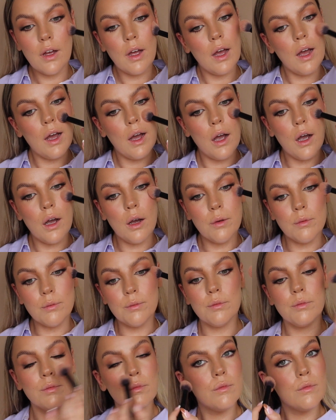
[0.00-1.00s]

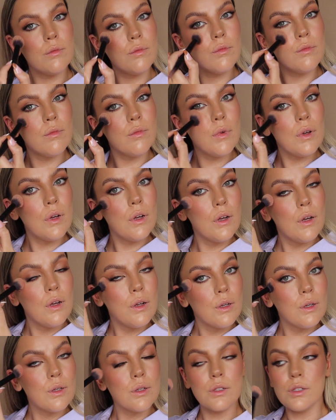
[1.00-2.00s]

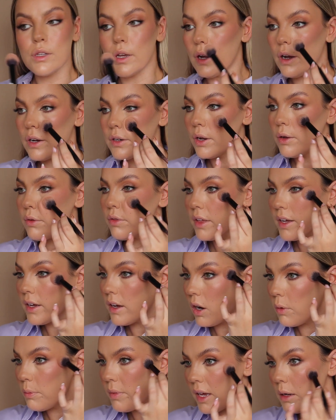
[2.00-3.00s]
So I don't think
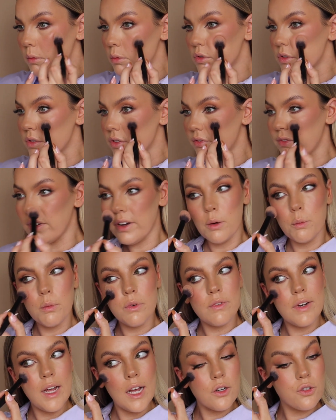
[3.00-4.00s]
I'll be able to film
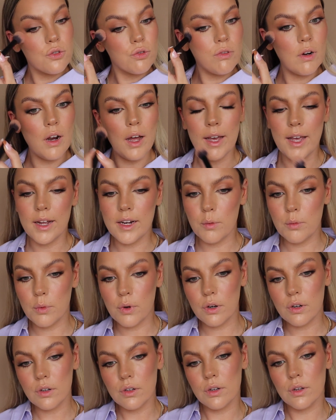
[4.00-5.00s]
with natural light
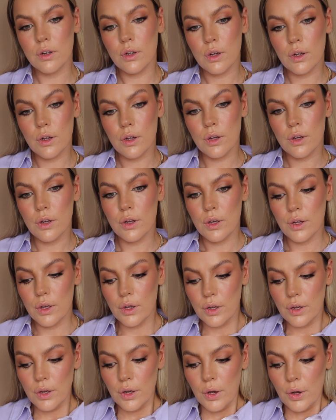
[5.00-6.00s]
anymore,
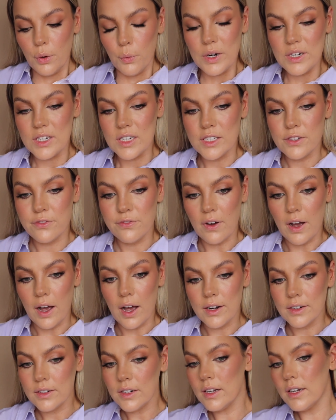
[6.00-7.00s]
which is
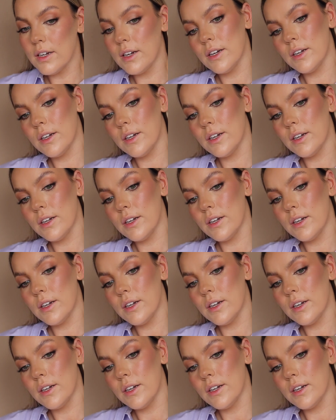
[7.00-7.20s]
fun.